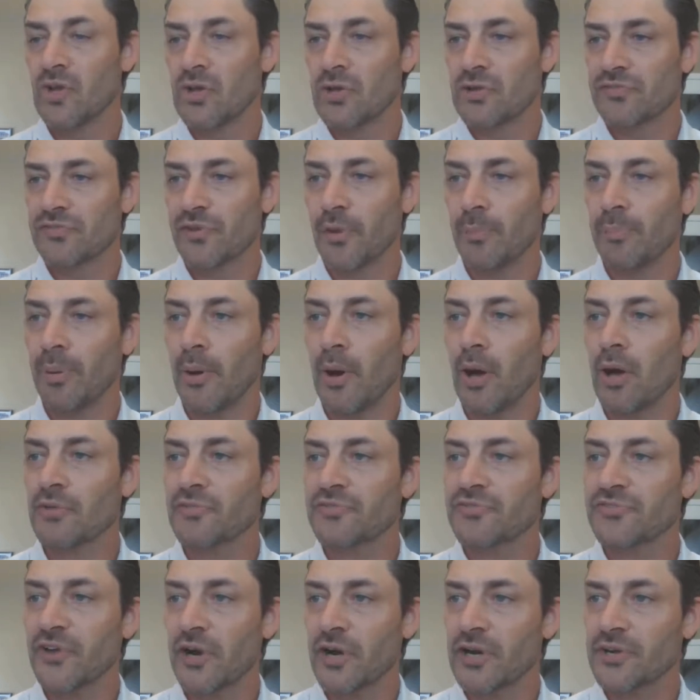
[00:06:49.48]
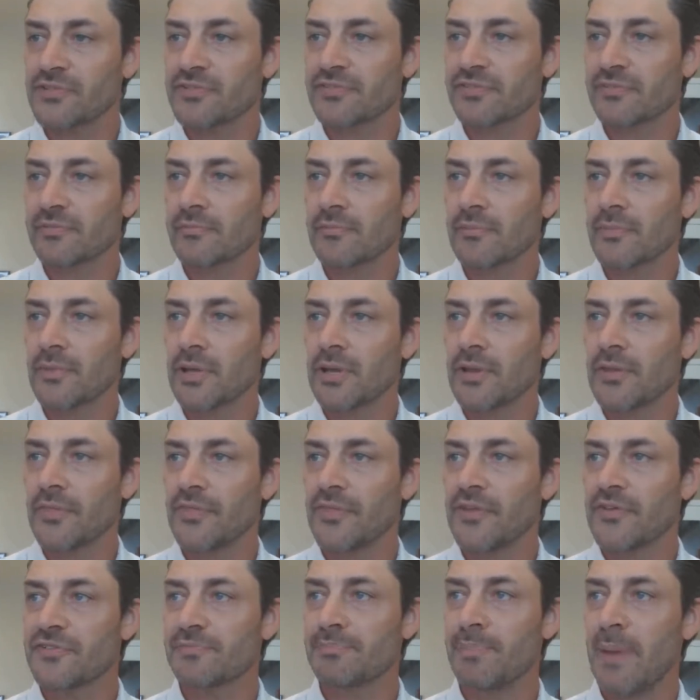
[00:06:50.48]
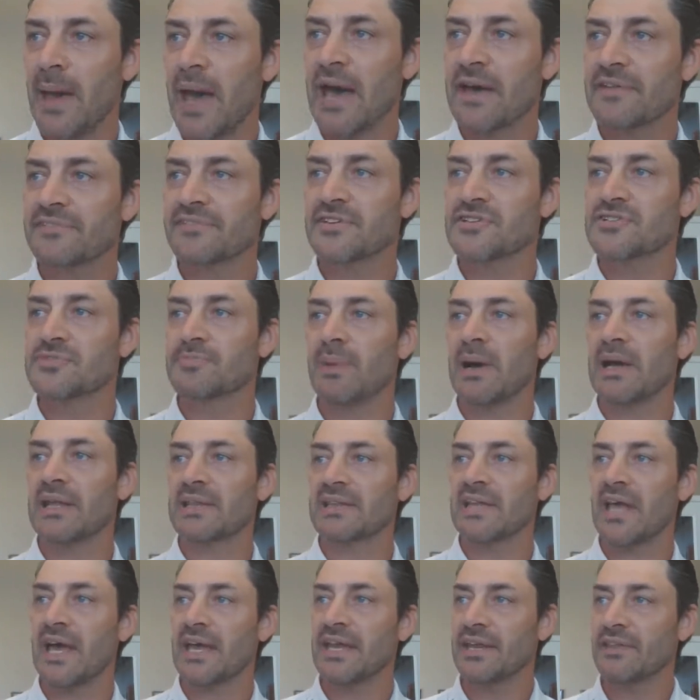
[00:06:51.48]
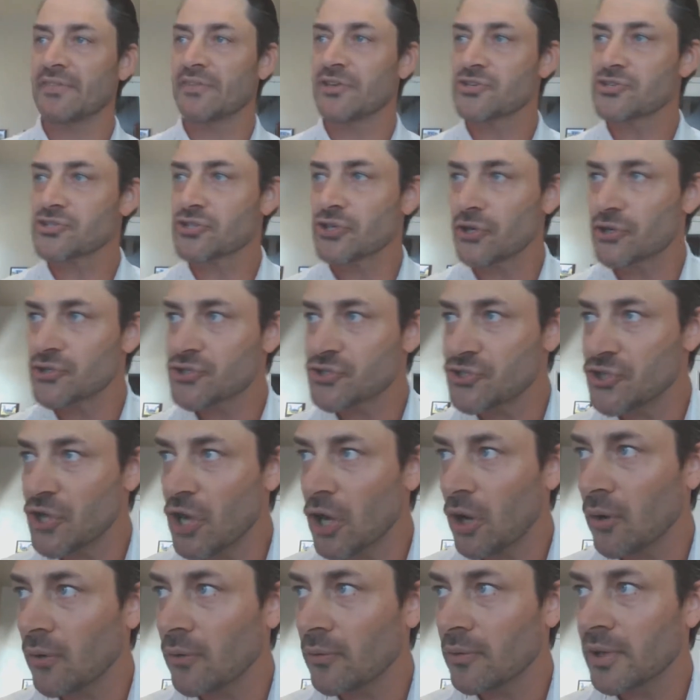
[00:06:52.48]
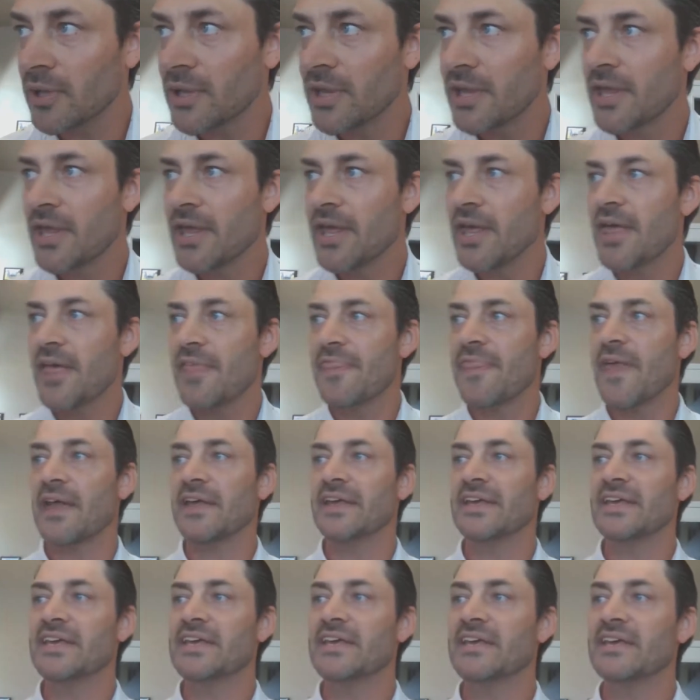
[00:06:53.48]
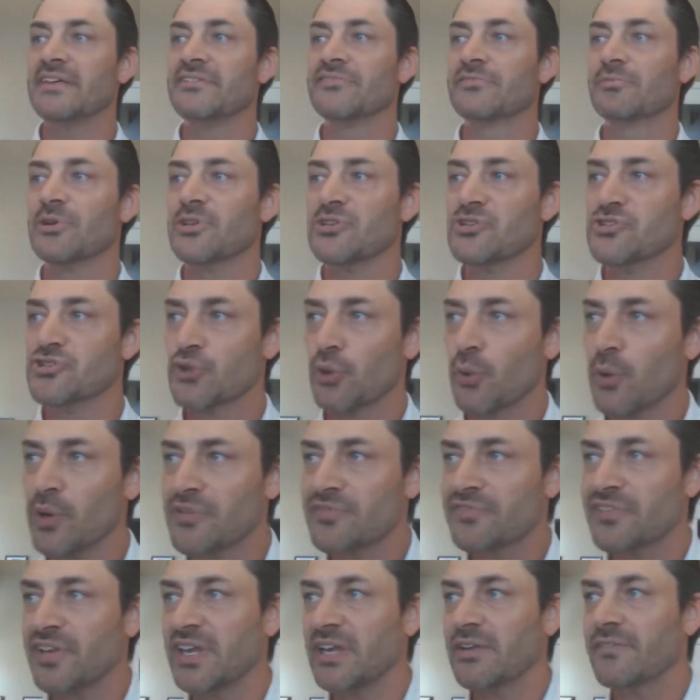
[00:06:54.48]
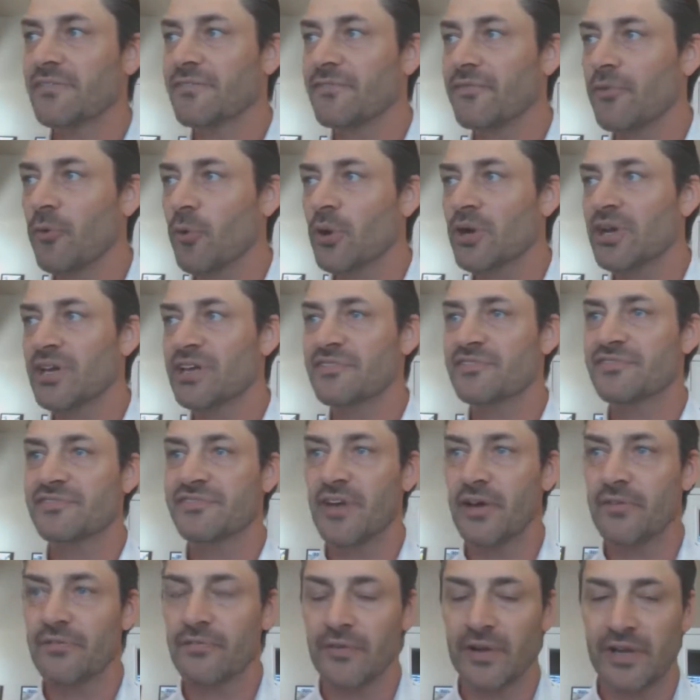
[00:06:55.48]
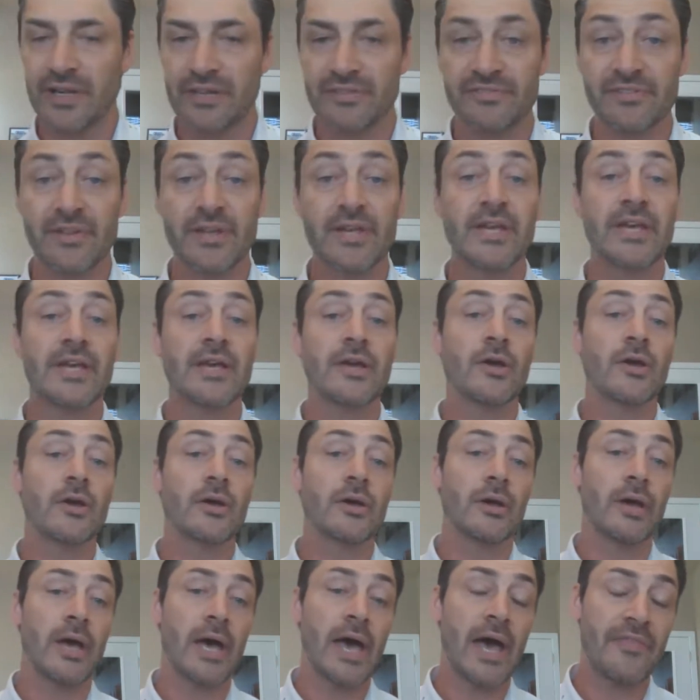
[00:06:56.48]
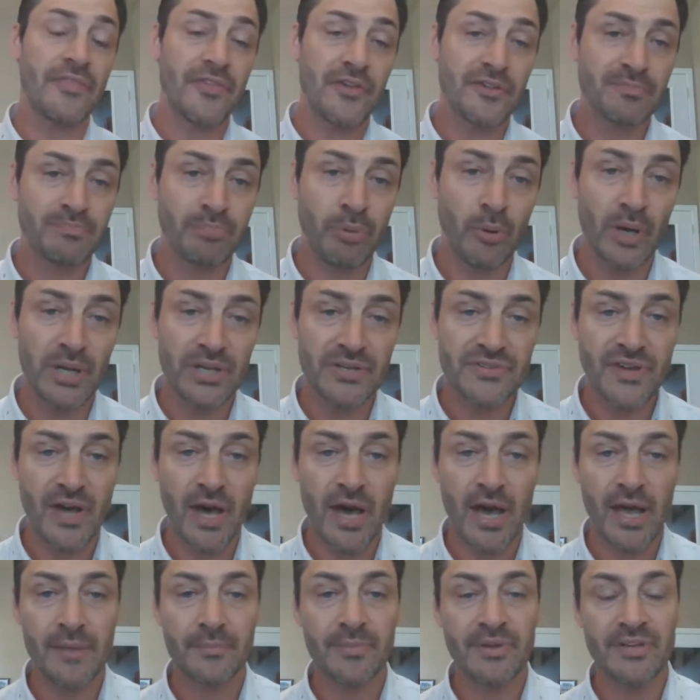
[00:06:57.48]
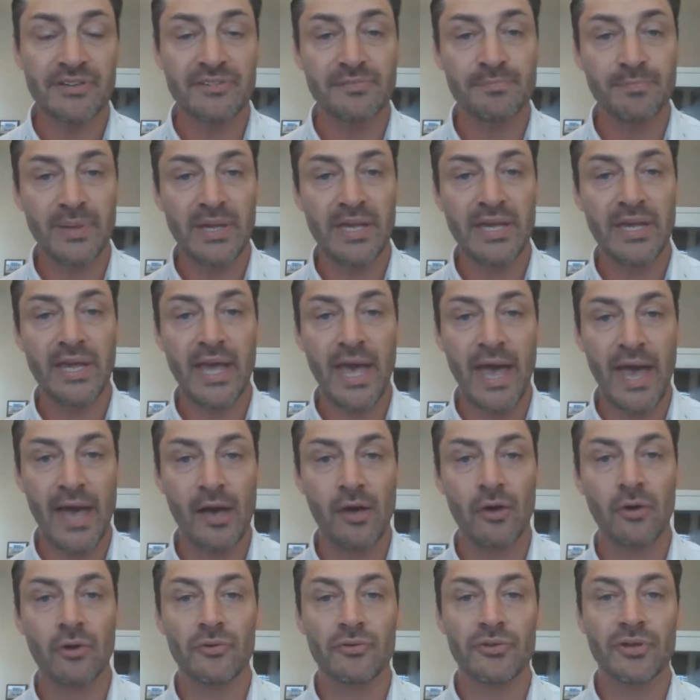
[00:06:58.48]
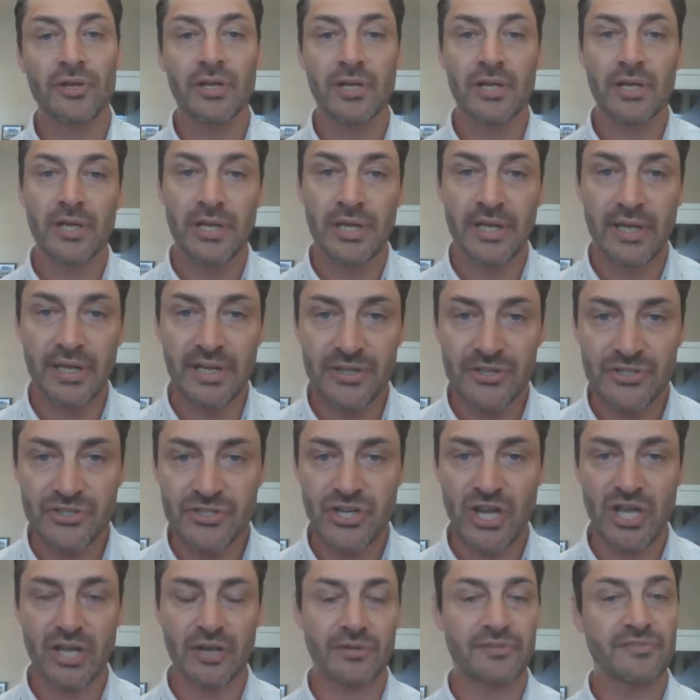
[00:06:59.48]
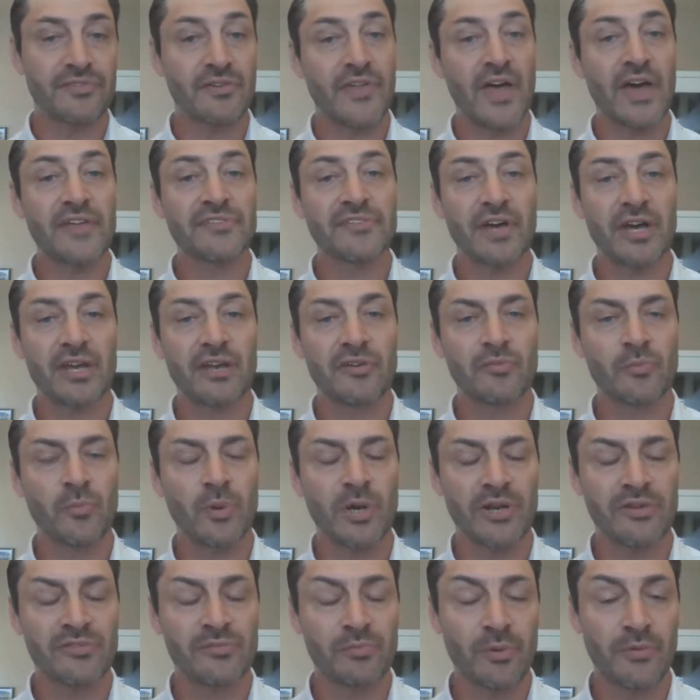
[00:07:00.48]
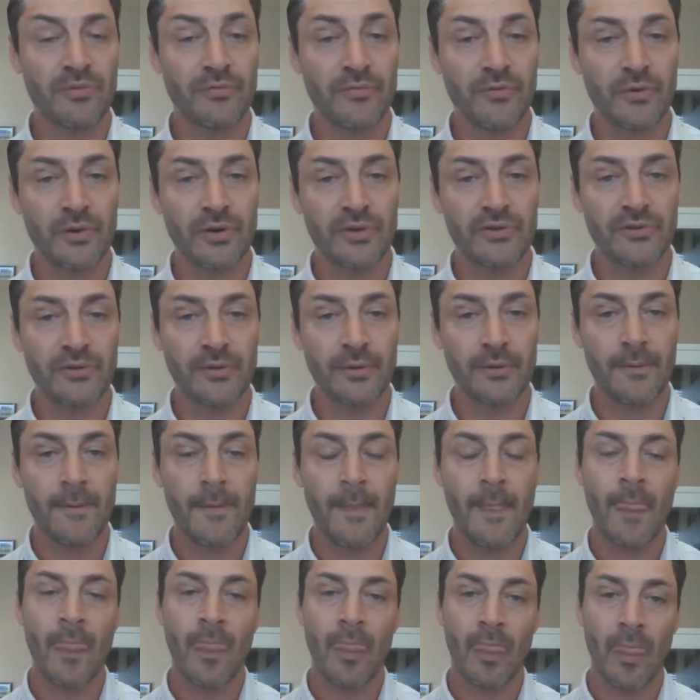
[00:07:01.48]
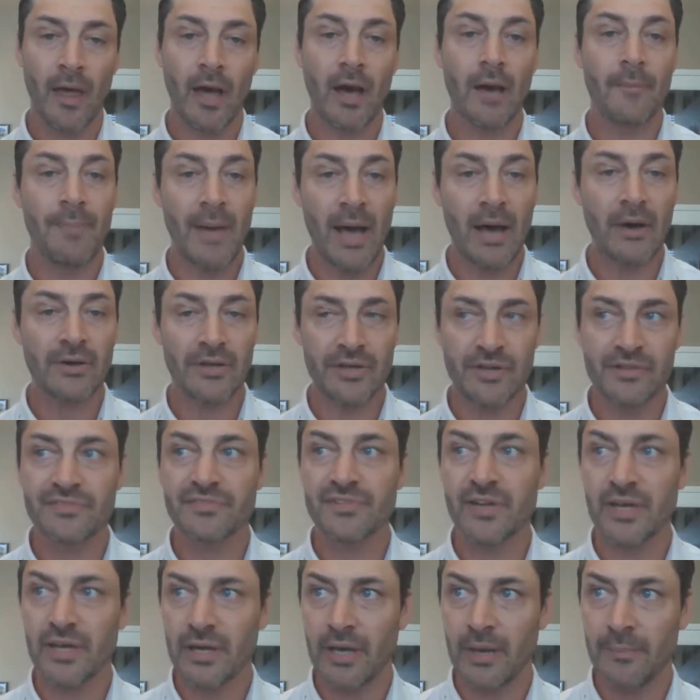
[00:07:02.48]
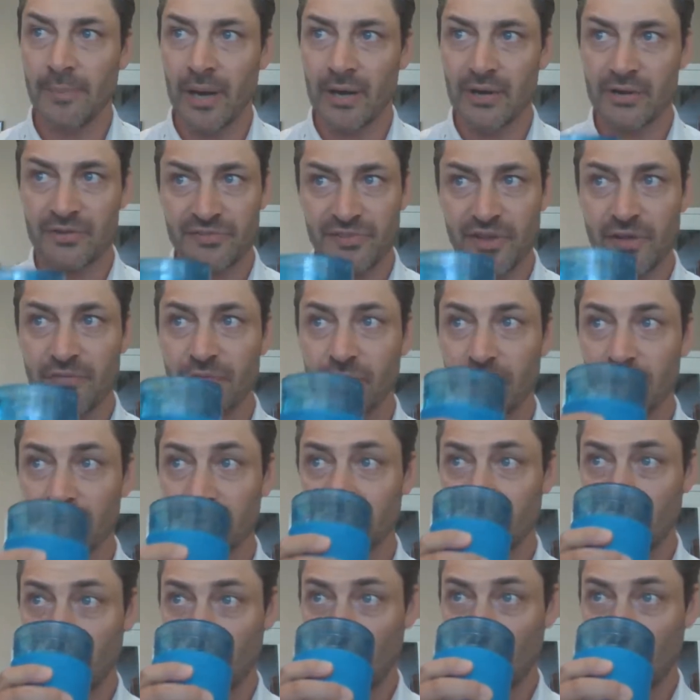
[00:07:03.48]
So Paul starts this passage by letting the church know that he is rejoicing for his sufferings. At this point in time, he's being held in jail. So that's kind of what he's referring to about his sufferings.